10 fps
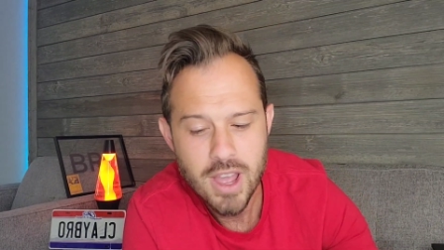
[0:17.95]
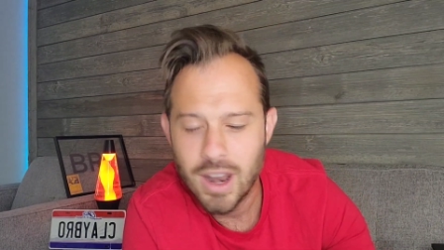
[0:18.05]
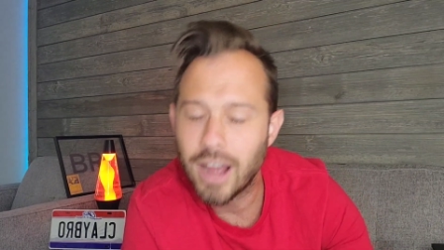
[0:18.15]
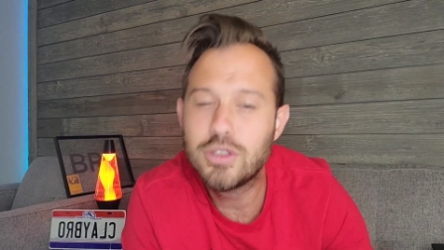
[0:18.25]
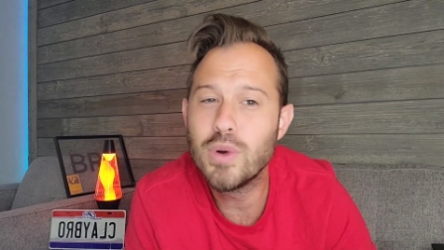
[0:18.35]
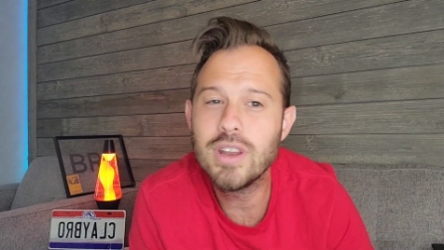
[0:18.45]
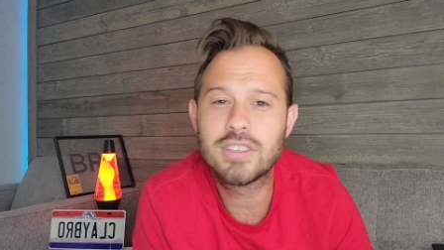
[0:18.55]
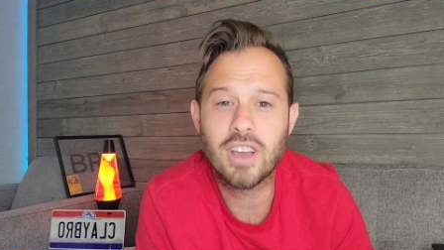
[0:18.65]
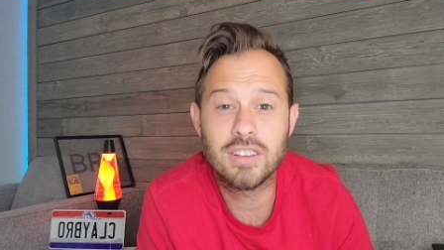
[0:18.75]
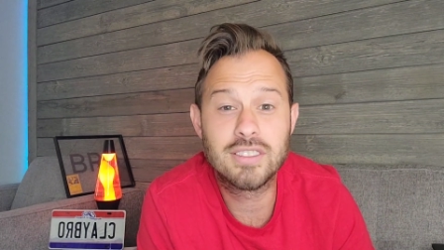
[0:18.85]
Now I do want to
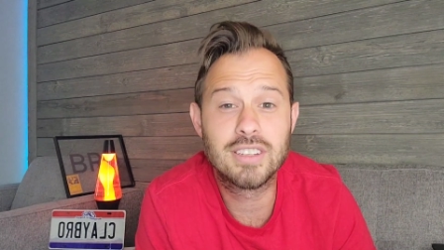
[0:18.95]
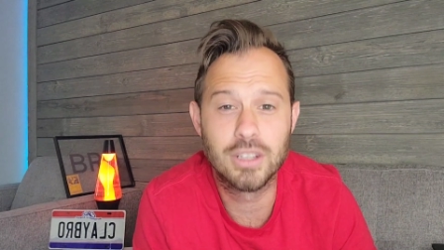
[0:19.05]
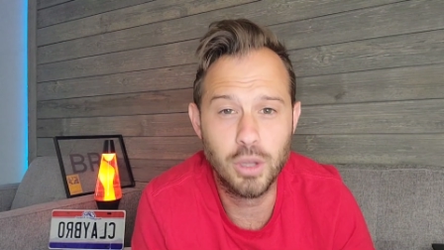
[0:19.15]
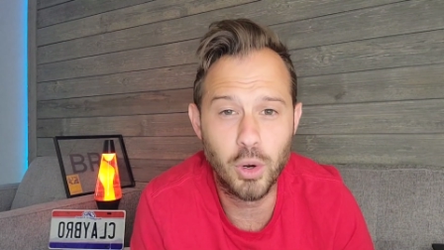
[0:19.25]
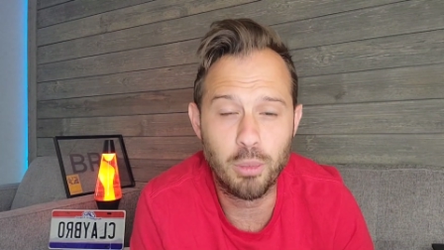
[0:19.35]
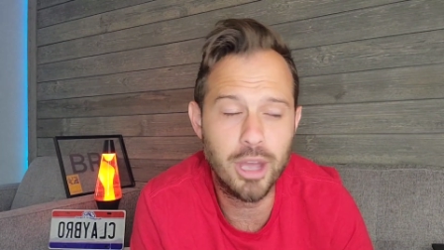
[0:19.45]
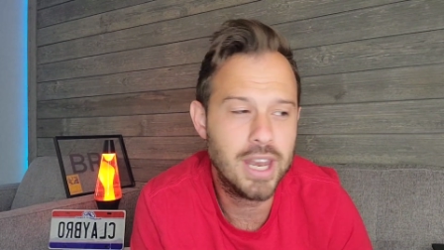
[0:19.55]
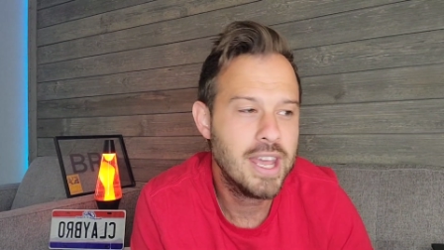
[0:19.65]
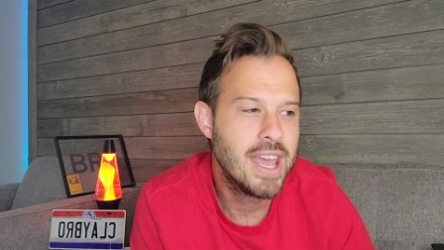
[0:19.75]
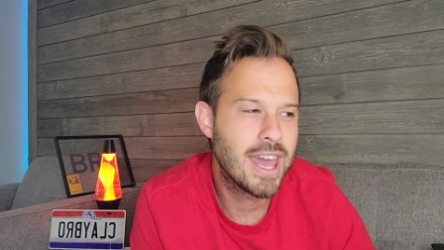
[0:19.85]
discuss this a little
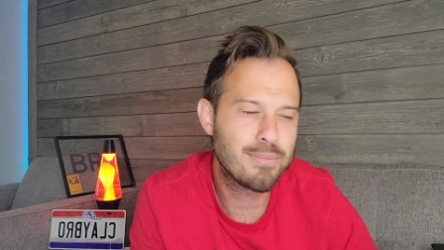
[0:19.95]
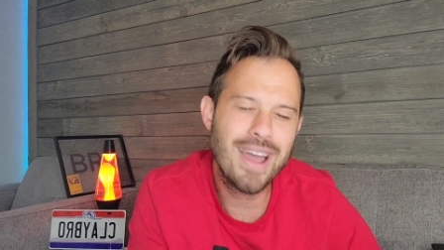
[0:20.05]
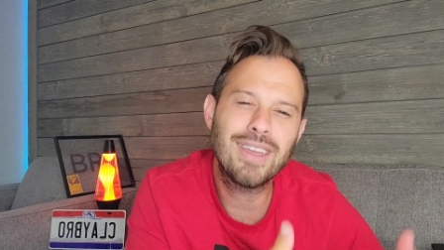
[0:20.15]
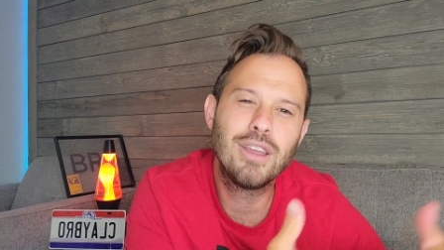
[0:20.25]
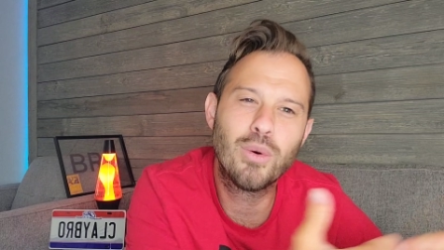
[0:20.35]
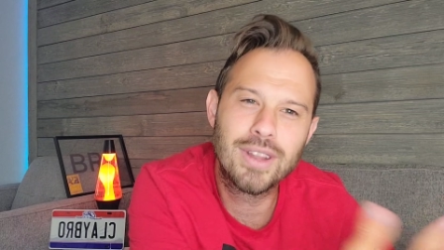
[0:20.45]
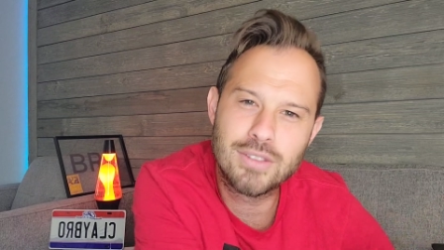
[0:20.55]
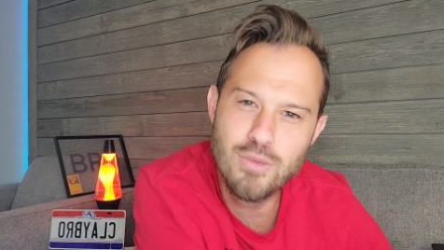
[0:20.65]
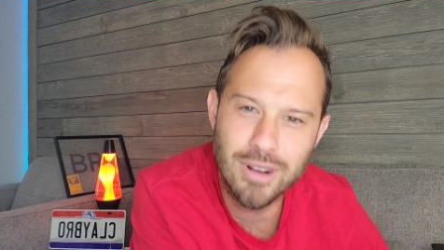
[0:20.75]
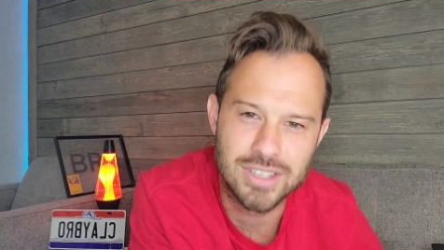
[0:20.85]
bit and I'm not going to go into
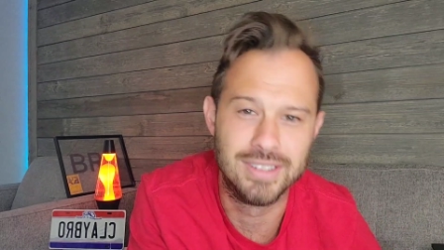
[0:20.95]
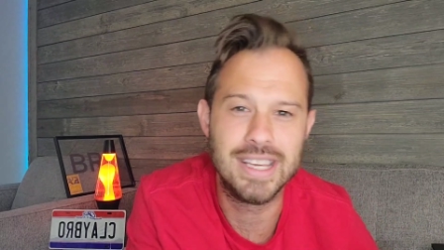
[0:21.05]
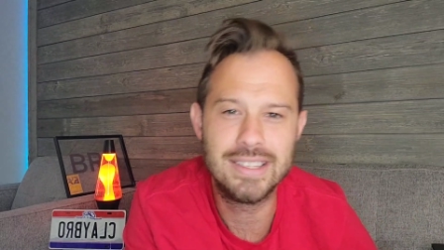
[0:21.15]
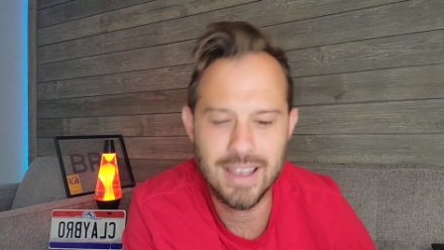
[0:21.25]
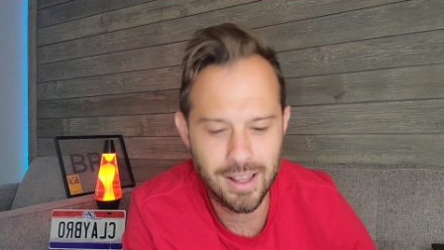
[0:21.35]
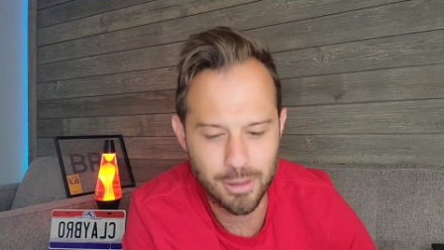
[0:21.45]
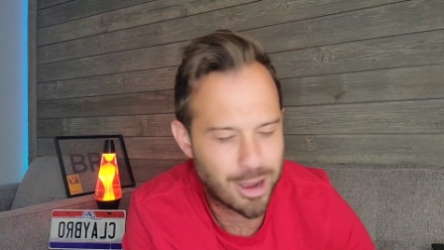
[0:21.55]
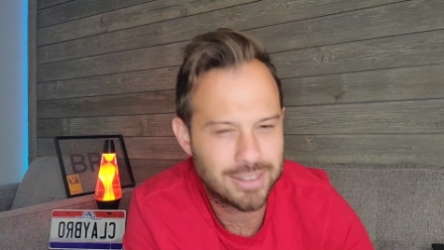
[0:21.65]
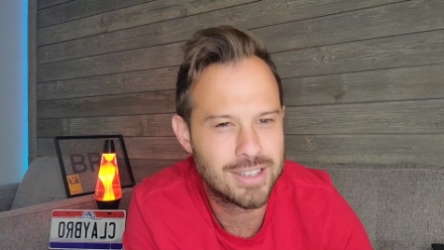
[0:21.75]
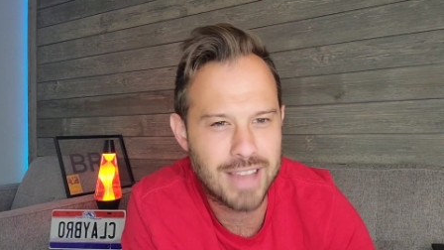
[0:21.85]
too much detail
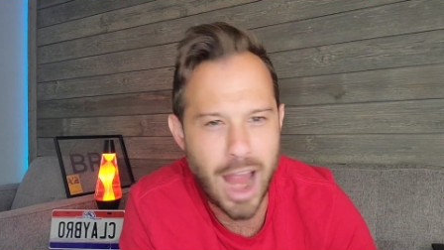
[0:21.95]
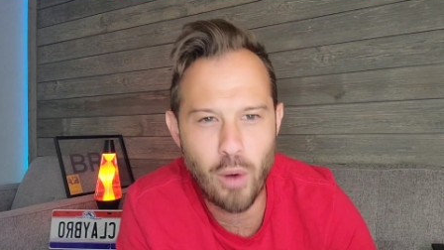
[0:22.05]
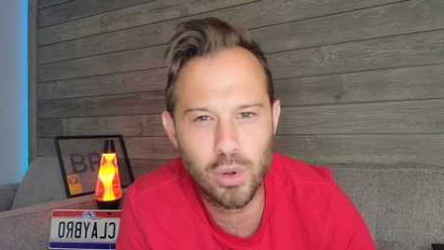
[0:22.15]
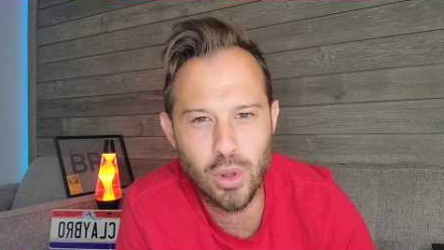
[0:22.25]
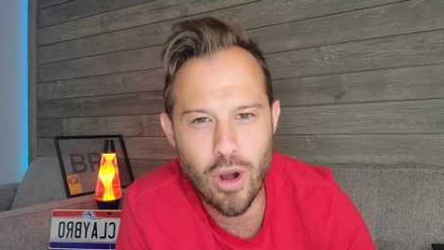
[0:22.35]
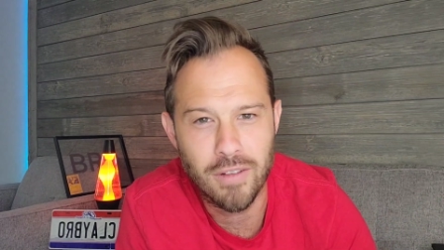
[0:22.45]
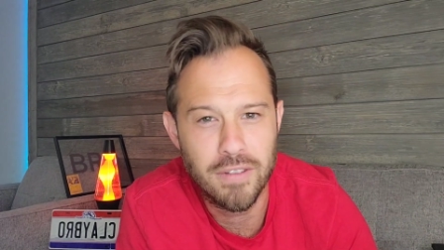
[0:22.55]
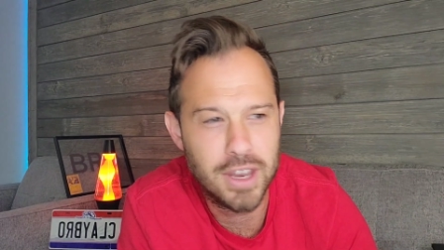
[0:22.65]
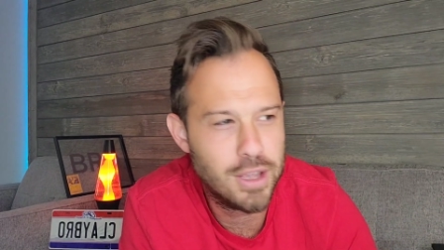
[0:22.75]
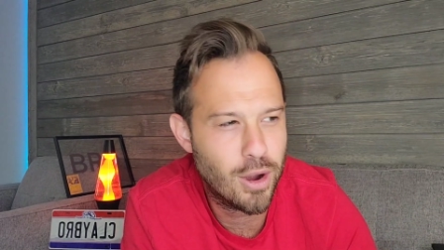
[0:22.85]
about this hour-long
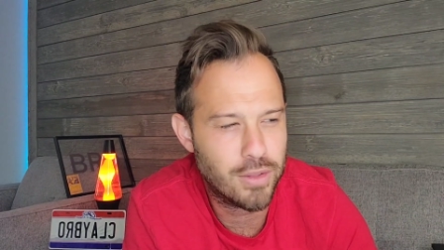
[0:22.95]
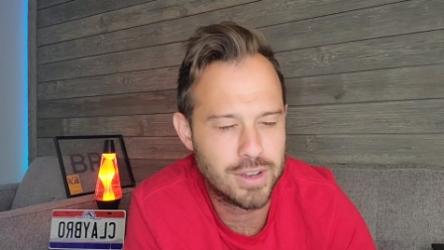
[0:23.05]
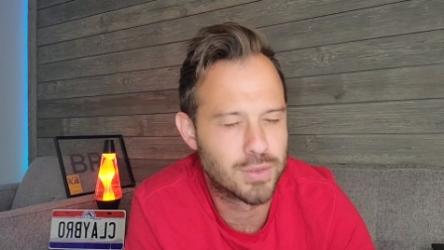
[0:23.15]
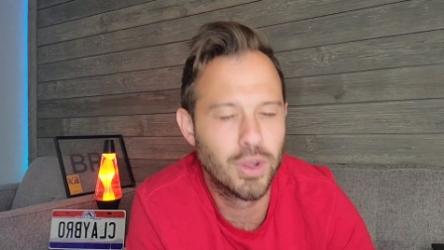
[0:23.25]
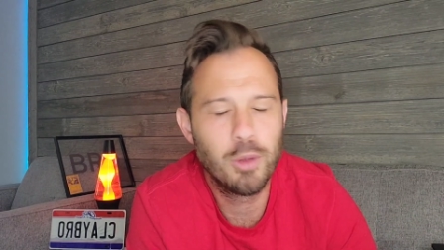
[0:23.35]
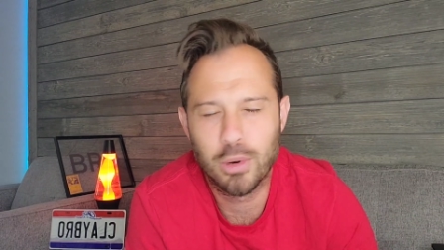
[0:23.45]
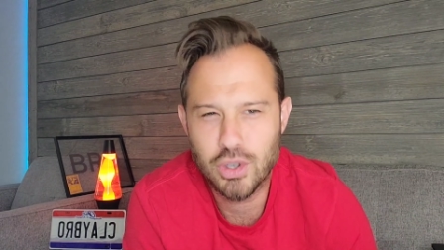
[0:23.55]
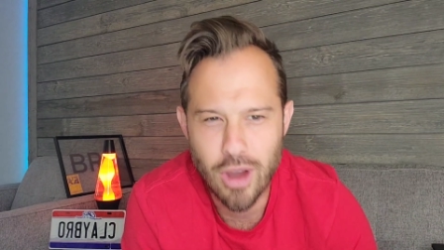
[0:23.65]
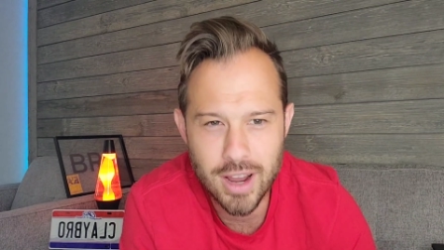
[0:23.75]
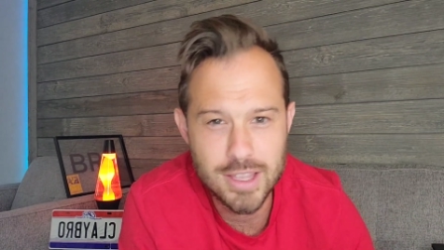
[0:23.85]
video that is really
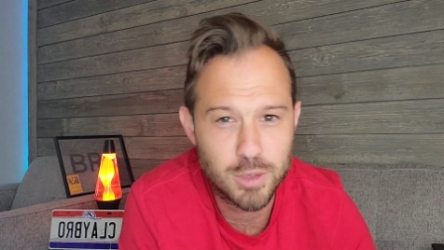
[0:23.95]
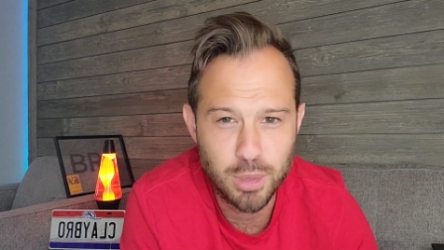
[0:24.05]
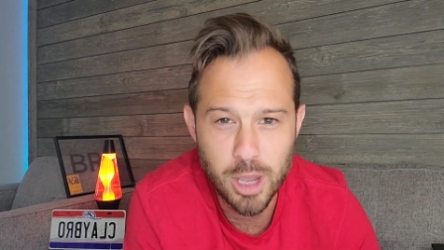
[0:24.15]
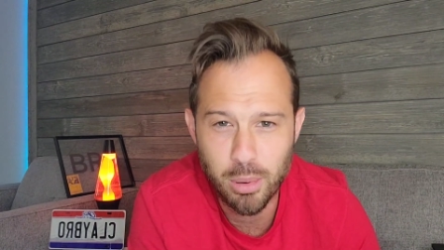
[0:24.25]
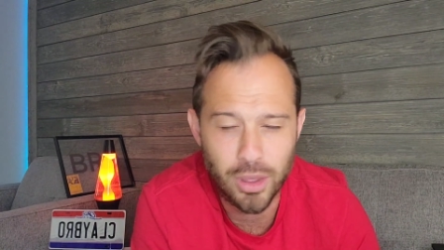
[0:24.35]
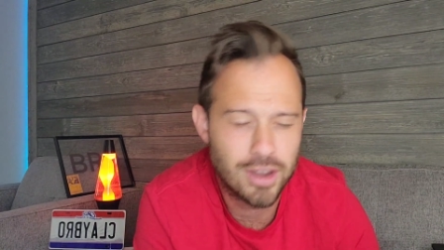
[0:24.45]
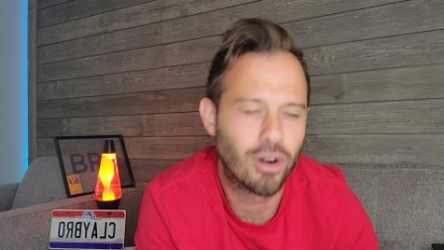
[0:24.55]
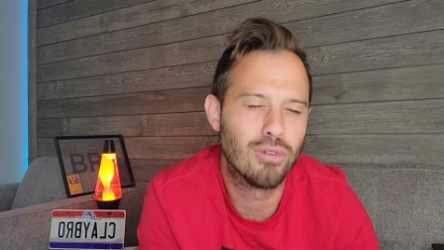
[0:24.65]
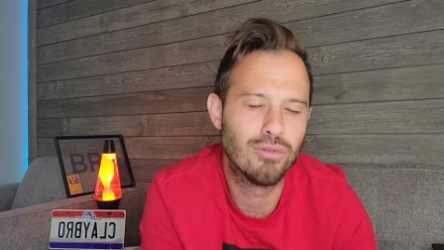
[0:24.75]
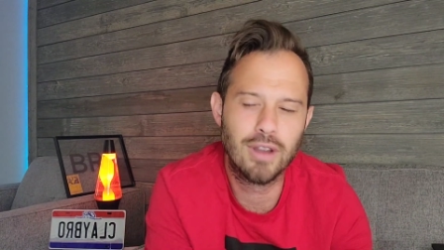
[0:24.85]
portraying these people in
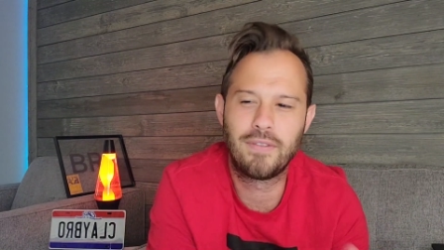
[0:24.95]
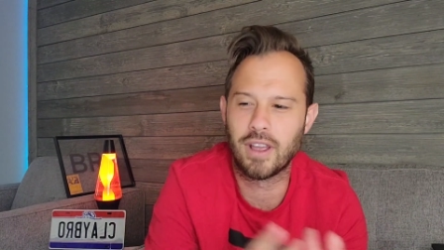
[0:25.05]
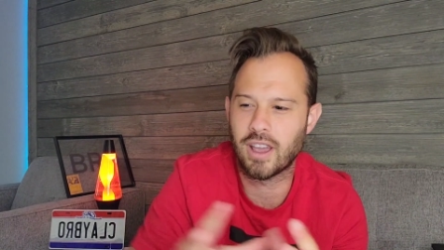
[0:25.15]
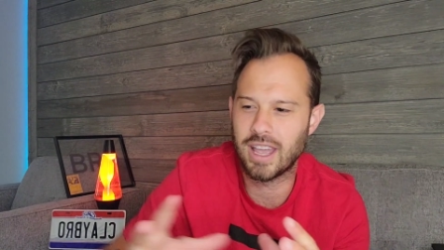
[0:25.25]
horrific,